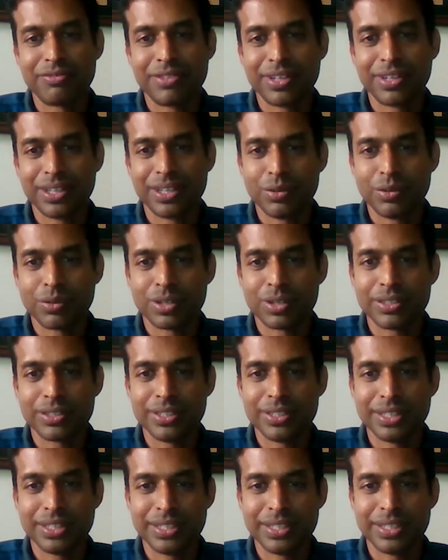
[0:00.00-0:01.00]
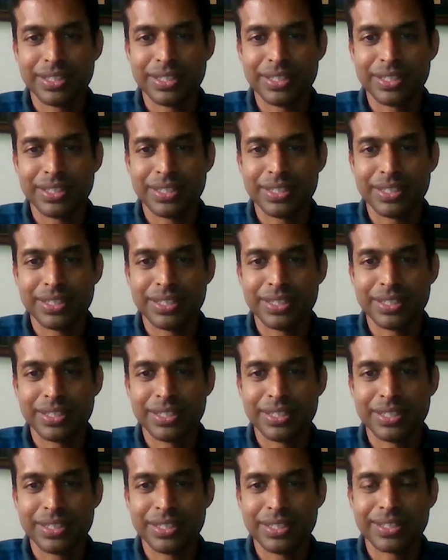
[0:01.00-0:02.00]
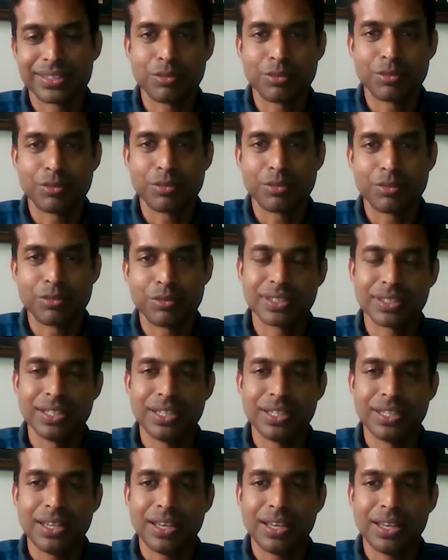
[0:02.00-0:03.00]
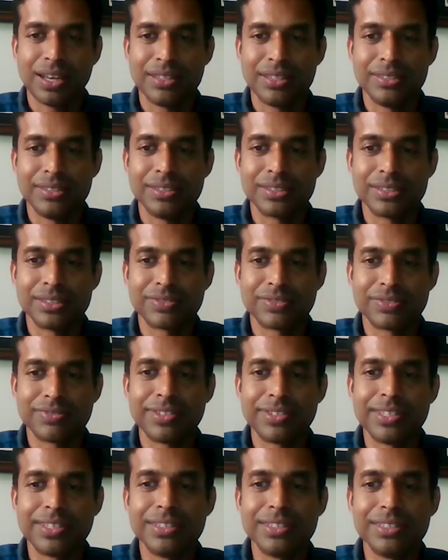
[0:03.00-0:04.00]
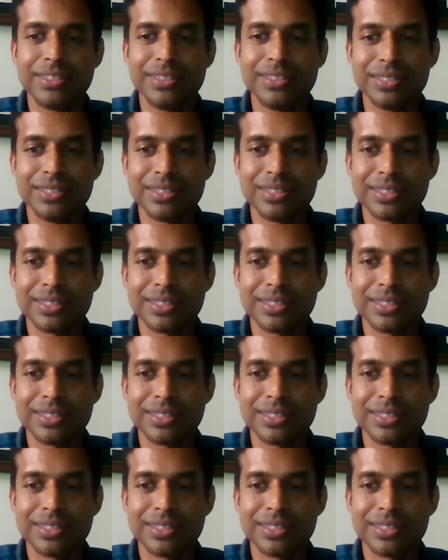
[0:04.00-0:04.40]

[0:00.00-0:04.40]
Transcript: when I look at the entire sequence of events, I just feel